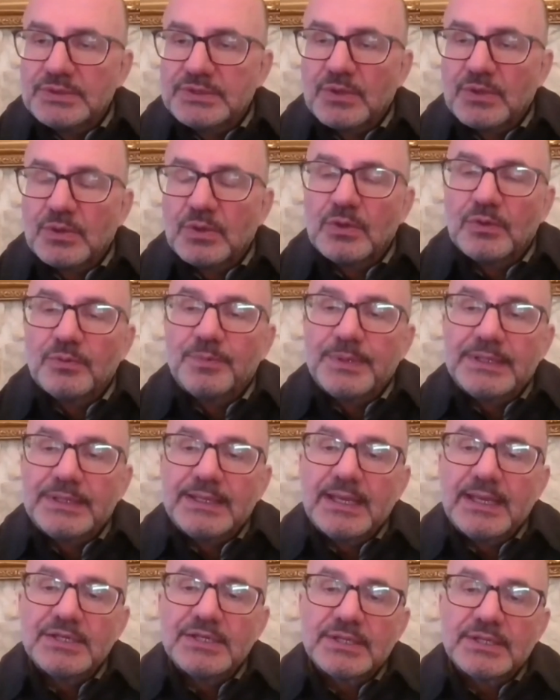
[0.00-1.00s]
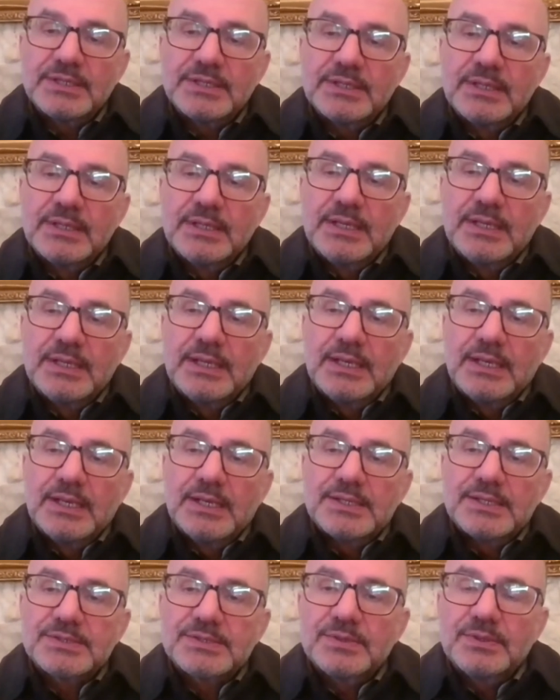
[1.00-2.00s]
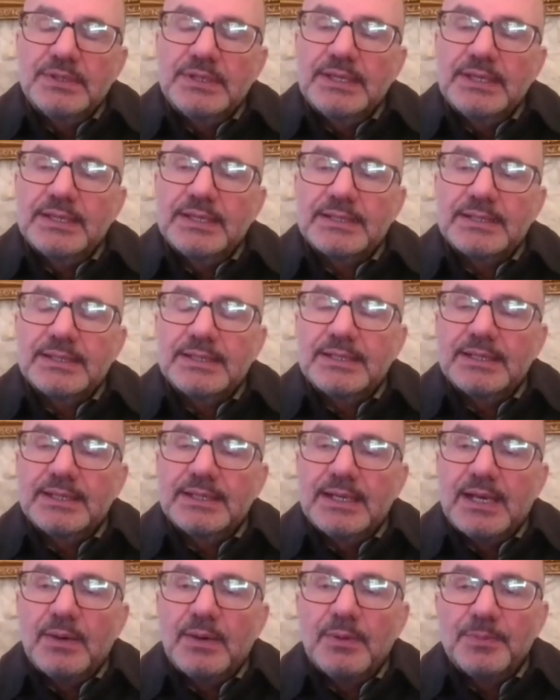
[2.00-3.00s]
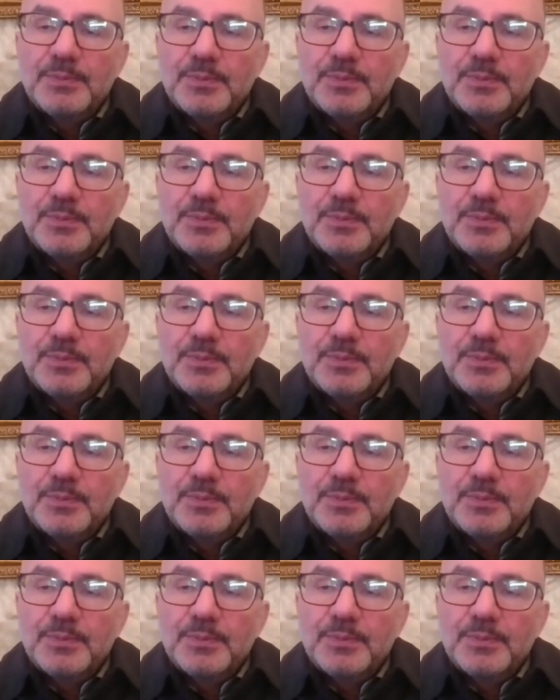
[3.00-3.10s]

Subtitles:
the role of mediation. So here, our